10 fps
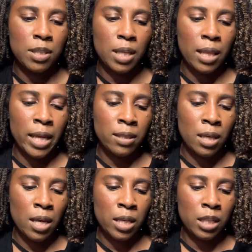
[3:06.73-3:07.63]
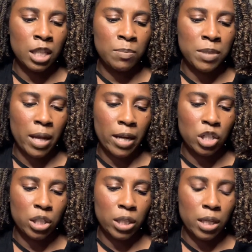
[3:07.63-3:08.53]
I like that it keeps it
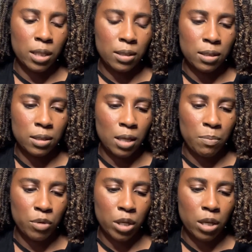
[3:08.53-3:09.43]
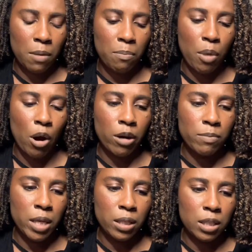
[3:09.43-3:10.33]
actually in a separate
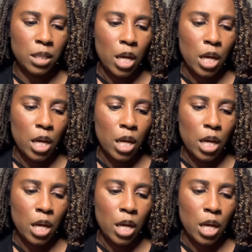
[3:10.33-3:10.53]
compartment,